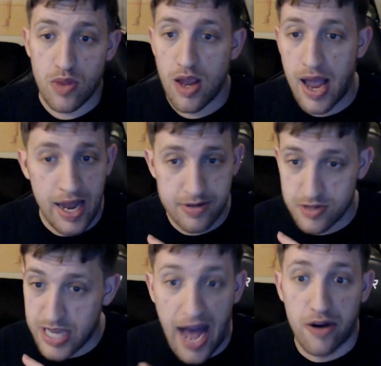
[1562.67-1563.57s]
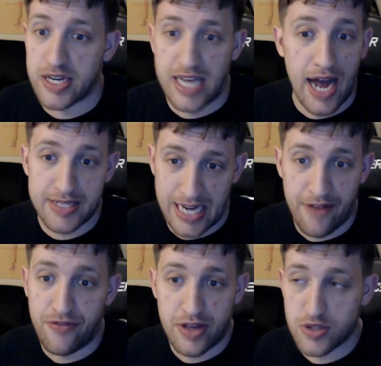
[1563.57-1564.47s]
And Gal Gadot
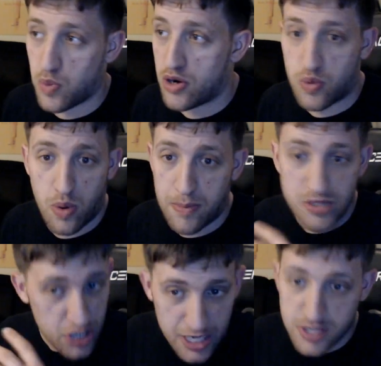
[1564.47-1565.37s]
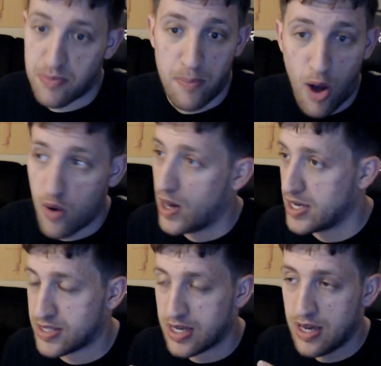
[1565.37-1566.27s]
definitely as Wonder Woman. Jason Momoa
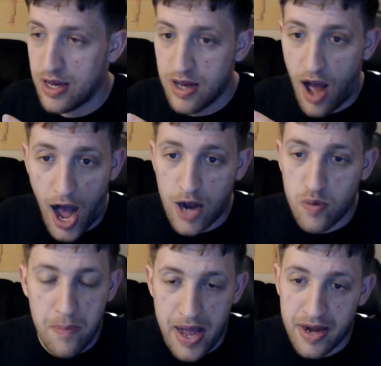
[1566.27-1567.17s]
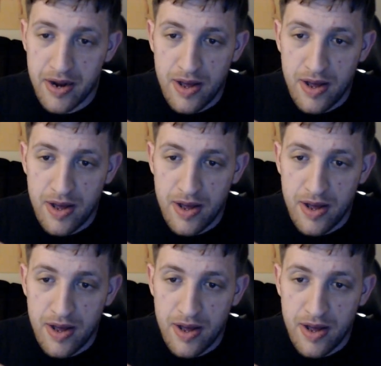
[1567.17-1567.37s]
as Aquaman.